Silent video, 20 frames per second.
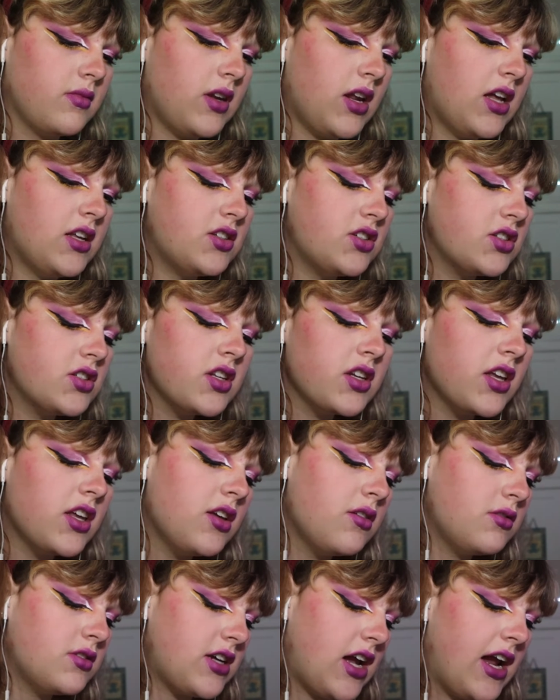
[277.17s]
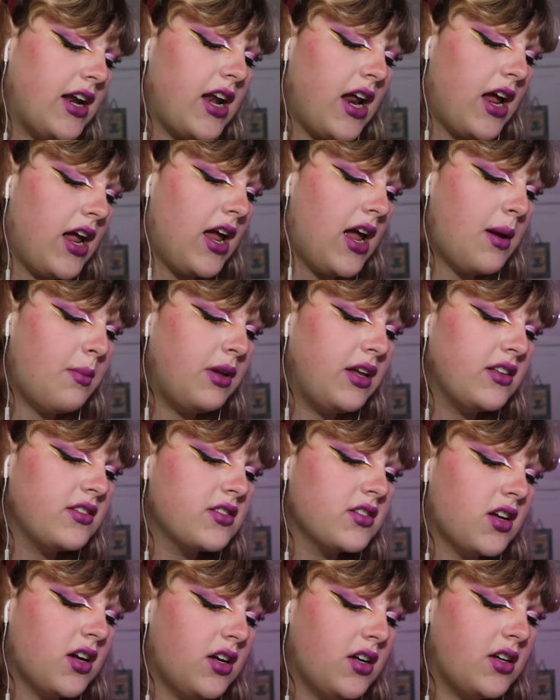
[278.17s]
It's just a cute tie-dye. I mean, it's
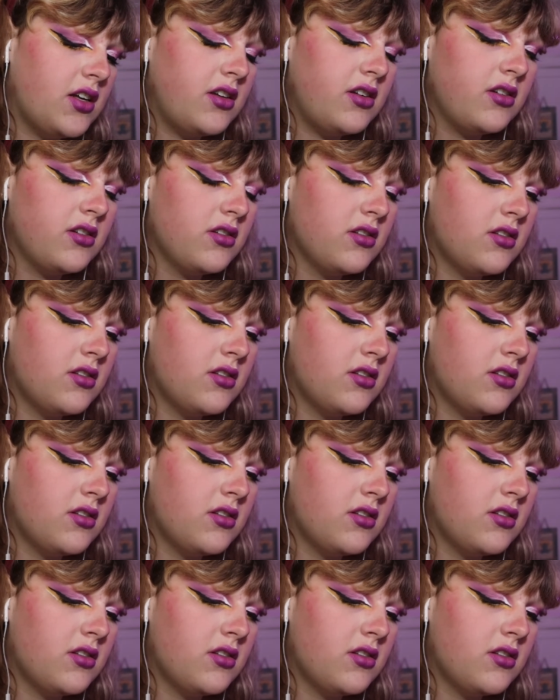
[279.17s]
good.